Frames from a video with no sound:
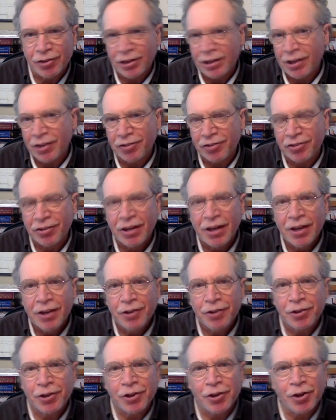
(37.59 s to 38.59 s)
I guess
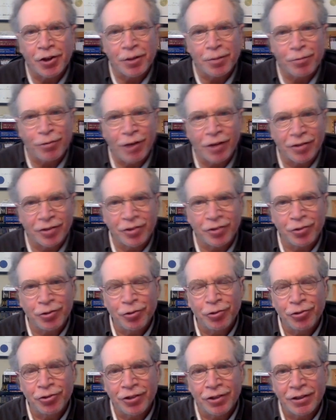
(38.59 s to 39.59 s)
you could call it
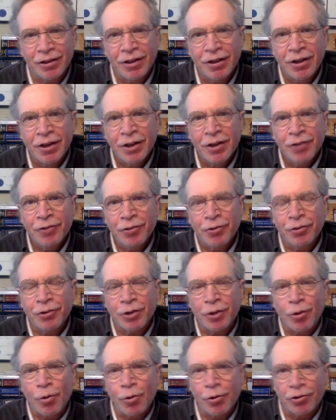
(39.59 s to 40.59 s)
prostitution during
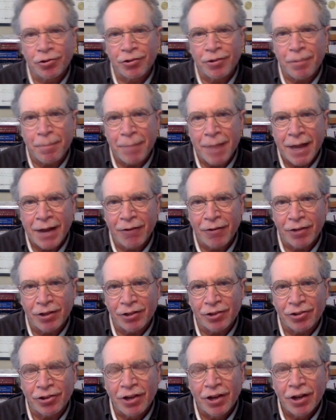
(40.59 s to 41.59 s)
the course of the
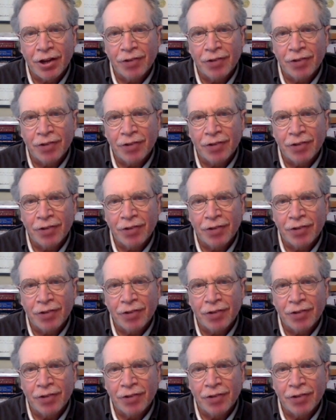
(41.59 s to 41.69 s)
marriage.